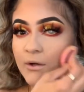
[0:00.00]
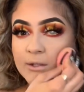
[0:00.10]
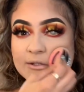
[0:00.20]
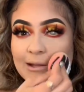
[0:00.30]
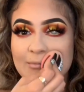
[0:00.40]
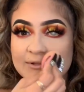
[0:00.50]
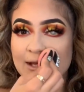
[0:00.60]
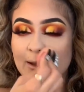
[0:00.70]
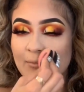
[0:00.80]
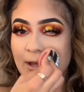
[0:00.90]
in the
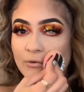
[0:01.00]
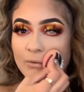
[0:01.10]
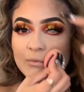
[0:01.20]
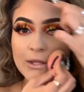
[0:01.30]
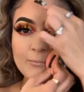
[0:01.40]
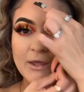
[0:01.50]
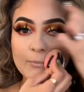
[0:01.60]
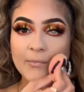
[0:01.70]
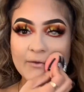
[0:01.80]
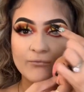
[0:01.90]
summertime, I normally
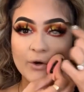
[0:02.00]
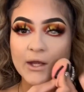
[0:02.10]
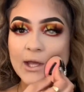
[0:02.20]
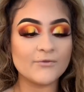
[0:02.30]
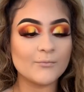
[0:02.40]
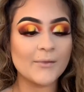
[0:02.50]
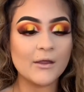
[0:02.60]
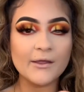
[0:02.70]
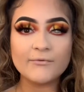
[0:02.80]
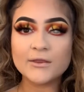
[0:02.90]
bake my forehead. You
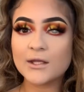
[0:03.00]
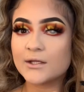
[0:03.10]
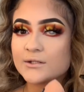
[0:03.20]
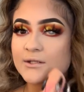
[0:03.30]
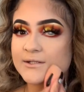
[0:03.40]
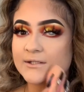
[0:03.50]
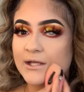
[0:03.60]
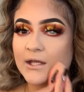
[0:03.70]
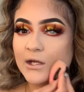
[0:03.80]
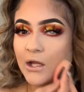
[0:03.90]
melt everything into the
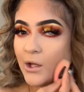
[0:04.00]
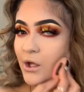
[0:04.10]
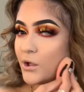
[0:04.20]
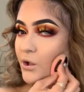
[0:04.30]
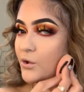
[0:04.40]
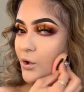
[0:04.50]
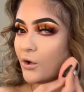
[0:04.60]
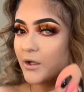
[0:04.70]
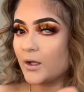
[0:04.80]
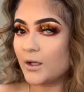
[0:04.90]
skin. You
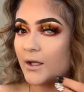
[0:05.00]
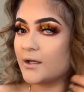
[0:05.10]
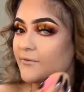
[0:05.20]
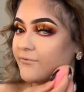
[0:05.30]
don't get any